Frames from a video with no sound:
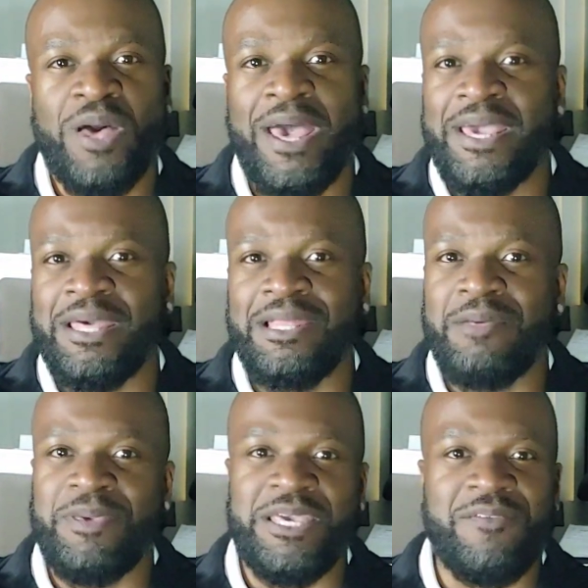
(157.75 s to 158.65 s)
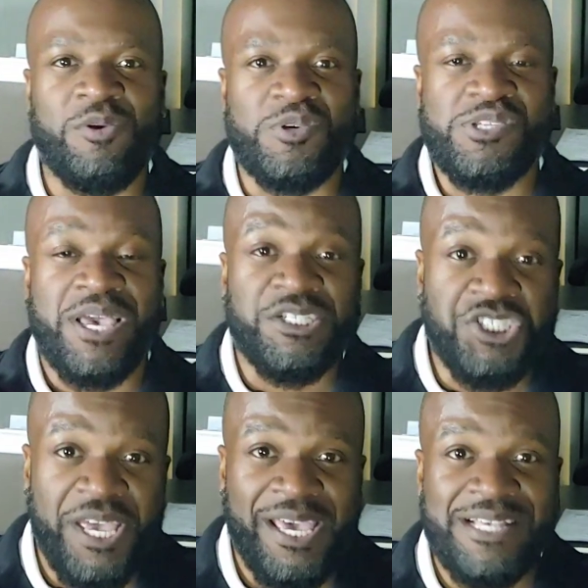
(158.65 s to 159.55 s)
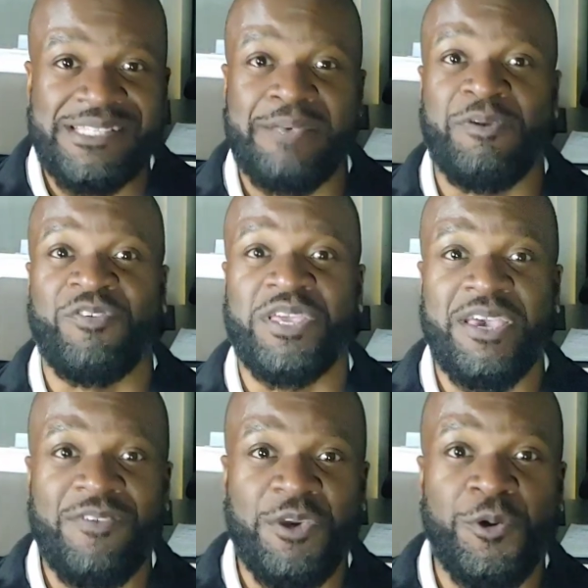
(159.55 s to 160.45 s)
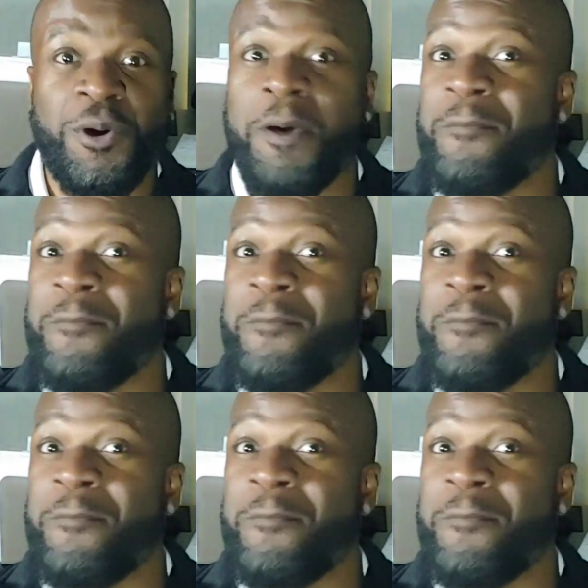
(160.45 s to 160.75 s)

hey, let me give you a second chance. Let me forgive you.